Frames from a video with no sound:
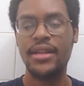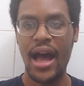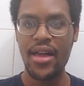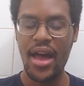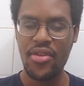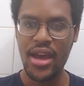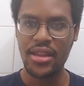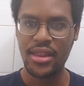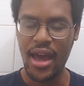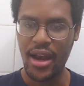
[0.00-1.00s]
I
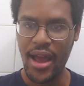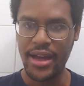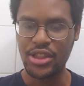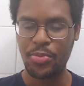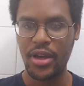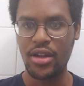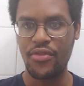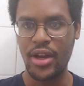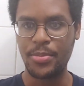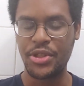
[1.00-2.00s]
like that aspect
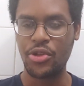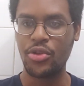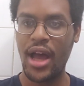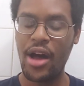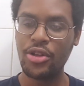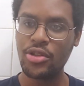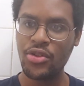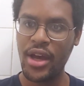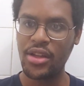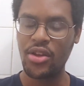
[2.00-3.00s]
of the episode. I also
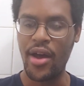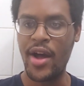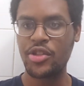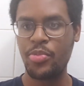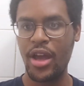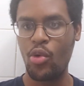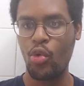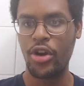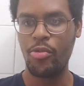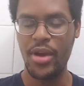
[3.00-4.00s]
like the aspect
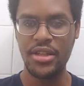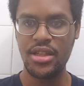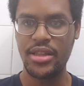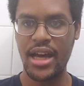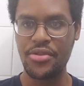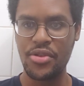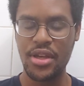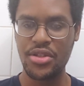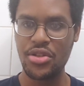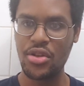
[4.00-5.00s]
where basically Dazu
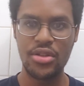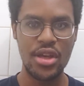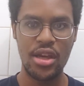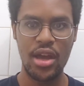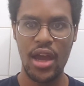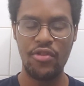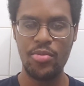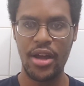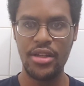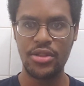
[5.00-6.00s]
says she's going to take
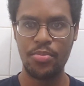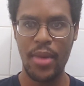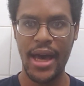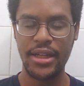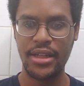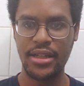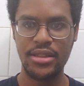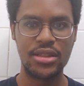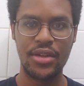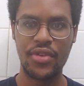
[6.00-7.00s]
everybody's mana
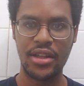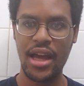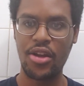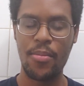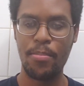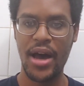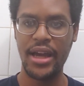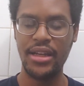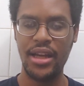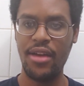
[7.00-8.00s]
and stuff like that,
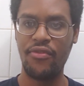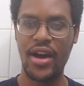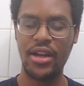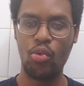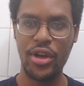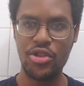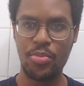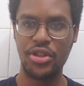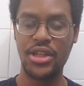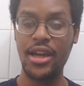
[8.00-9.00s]
combine it, and find a way to
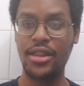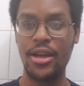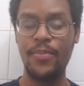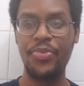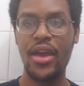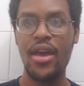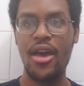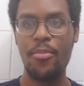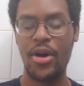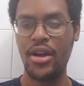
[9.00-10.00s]
protect them.
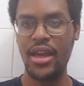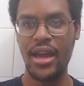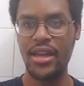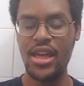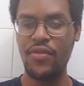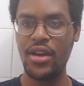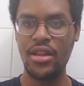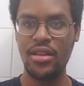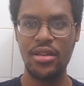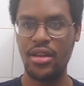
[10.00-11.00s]
But yeah,
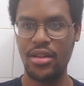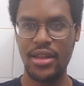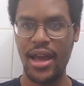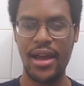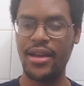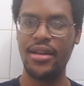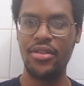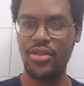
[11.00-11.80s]
even that...